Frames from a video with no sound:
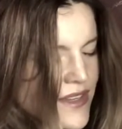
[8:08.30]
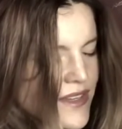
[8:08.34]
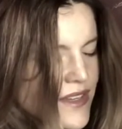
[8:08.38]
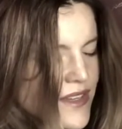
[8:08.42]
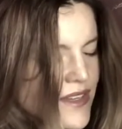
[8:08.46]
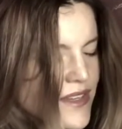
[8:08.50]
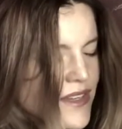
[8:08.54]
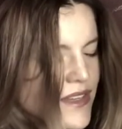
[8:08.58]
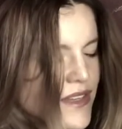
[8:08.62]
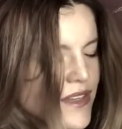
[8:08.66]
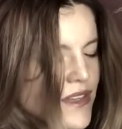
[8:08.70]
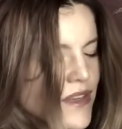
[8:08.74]

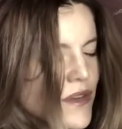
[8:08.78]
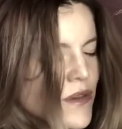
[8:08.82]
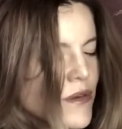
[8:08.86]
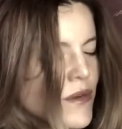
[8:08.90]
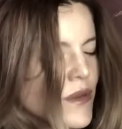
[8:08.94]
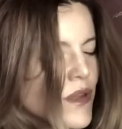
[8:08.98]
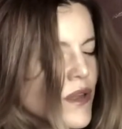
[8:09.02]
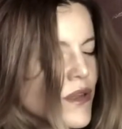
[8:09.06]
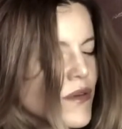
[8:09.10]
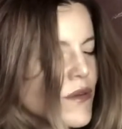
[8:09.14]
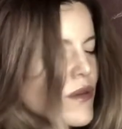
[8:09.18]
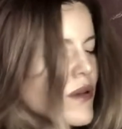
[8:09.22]
Now
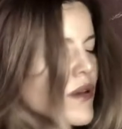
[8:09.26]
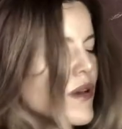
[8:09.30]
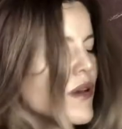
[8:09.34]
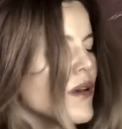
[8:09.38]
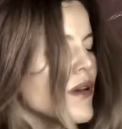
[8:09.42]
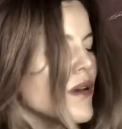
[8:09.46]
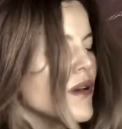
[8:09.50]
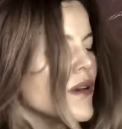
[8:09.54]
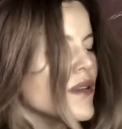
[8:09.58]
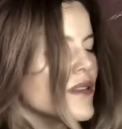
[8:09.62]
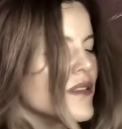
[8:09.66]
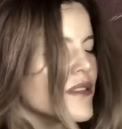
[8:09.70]
I
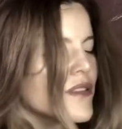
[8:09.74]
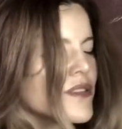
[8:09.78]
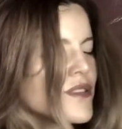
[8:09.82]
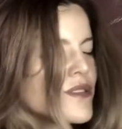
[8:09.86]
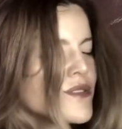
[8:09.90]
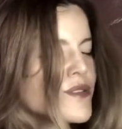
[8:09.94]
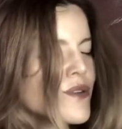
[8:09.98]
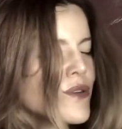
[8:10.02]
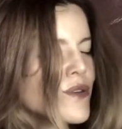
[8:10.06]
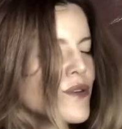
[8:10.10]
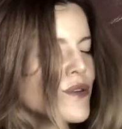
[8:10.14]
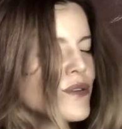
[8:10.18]
walk
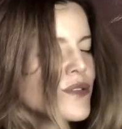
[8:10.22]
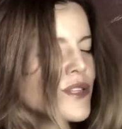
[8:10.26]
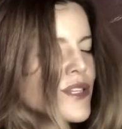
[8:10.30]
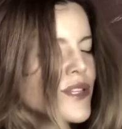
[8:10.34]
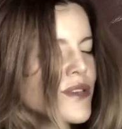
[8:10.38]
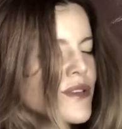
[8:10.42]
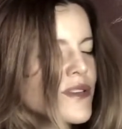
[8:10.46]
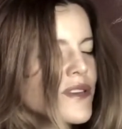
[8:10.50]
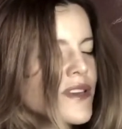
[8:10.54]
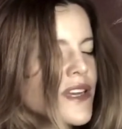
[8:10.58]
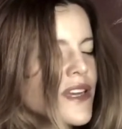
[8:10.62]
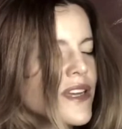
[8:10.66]
these holy
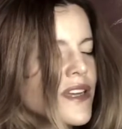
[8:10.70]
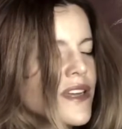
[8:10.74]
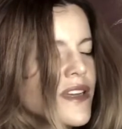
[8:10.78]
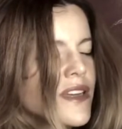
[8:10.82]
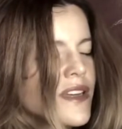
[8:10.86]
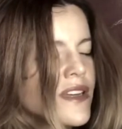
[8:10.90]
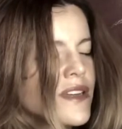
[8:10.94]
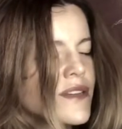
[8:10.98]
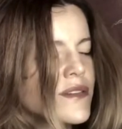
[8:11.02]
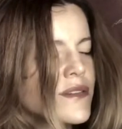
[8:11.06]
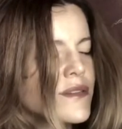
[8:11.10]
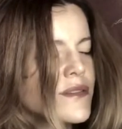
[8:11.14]

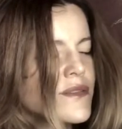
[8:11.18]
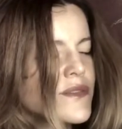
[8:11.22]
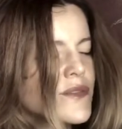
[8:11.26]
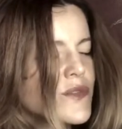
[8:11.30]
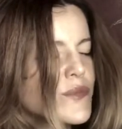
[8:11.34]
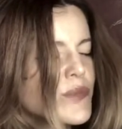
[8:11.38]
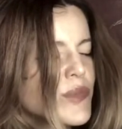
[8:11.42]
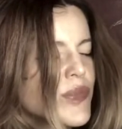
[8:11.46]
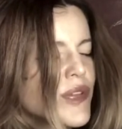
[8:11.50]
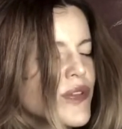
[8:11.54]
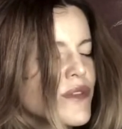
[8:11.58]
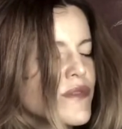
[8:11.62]
grounds
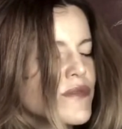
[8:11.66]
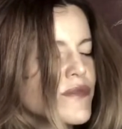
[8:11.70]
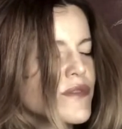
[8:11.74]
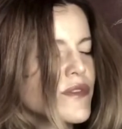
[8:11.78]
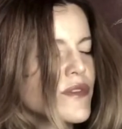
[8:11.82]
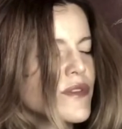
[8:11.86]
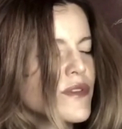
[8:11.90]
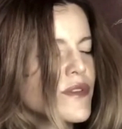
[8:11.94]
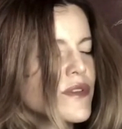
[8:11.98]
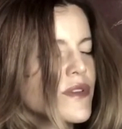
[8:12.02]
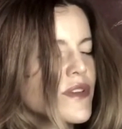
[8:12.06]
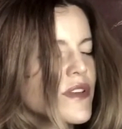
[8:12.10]

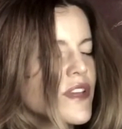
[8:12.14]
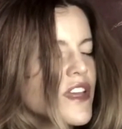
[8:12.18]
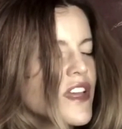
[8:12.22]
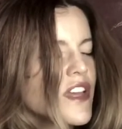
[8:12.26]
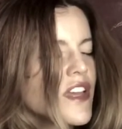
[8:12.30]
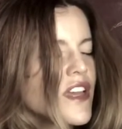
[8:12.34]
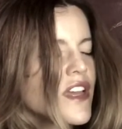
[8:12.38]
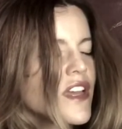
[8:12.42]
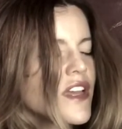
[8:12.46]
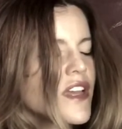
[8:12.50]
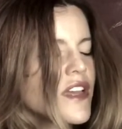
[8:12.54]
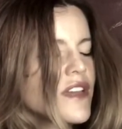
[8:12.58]
barefoot,
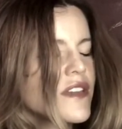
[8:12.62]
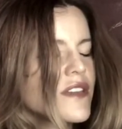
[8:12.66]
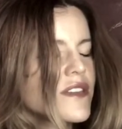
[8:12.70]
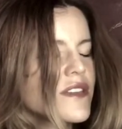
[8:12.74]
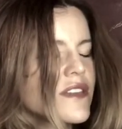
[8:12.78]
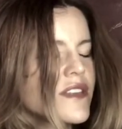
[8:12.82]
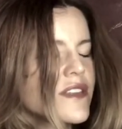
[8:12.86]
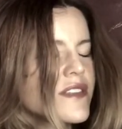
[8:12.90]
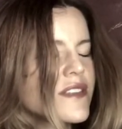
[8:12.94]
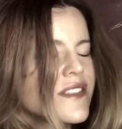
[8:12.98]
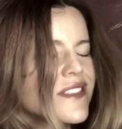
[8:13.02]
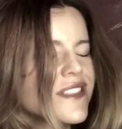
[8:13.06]

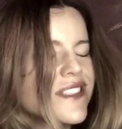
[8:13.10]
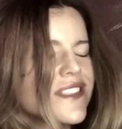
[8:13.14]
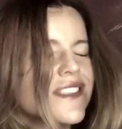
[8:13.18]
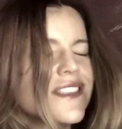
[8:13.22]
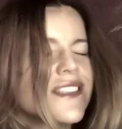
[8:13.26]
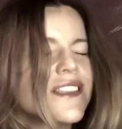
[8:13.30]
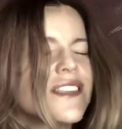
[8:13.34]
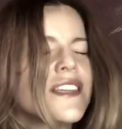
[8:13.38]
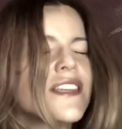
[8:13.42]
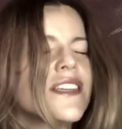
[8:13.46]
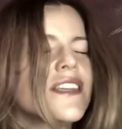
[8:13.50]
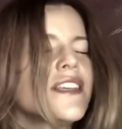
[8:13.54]
just to
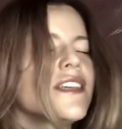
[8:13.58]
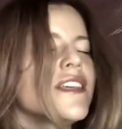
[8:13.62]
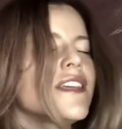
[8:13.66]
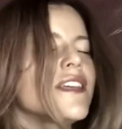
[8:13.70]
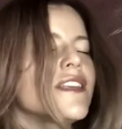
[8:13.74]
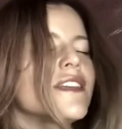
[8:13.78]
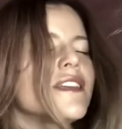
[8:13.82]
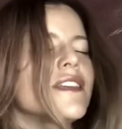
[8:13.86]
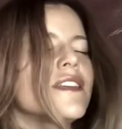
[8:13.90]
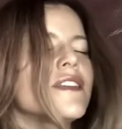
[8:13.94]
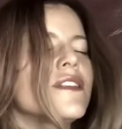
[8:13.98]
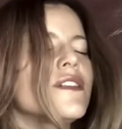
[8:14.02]
let
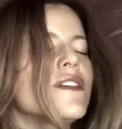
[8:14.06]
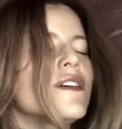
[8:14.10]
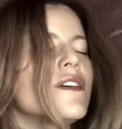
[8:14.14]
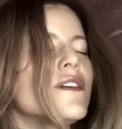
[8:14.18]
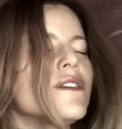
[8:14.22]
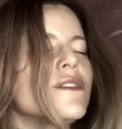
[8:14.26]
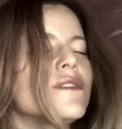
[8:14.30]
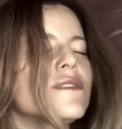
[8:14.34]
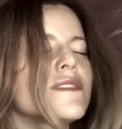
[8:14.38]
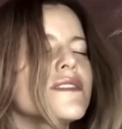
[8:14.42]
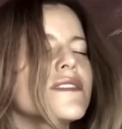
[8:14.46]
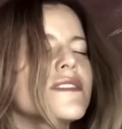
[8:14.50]
it
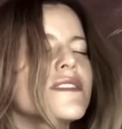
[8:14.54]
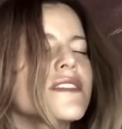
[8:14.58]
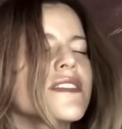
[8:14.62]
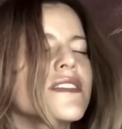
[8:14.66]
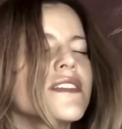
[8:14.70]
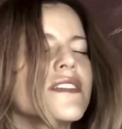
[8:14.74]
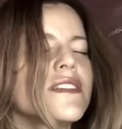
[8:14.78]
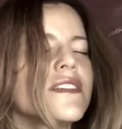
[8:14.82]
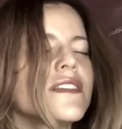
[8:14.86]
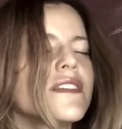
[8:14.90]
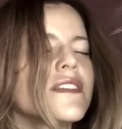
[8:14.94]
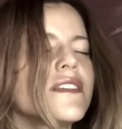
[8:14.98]
all
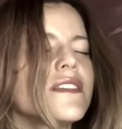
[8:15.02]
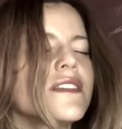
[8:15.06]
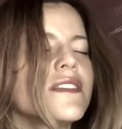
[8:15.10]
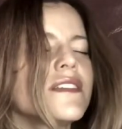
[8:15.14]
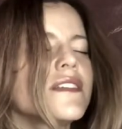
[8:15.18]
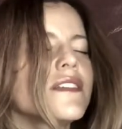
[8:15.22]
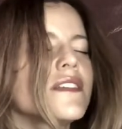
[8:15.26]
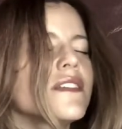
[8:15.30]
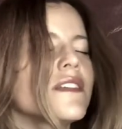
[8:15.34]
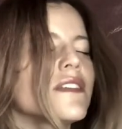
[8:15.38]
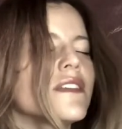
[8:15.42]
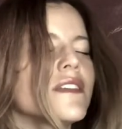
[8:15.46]
sink
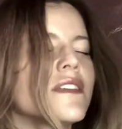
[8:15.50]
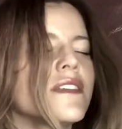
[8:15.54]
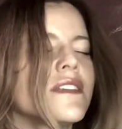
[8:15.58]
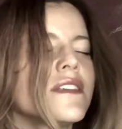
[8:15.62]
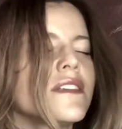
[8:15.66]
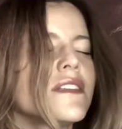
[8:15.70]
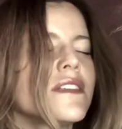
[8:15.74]
in.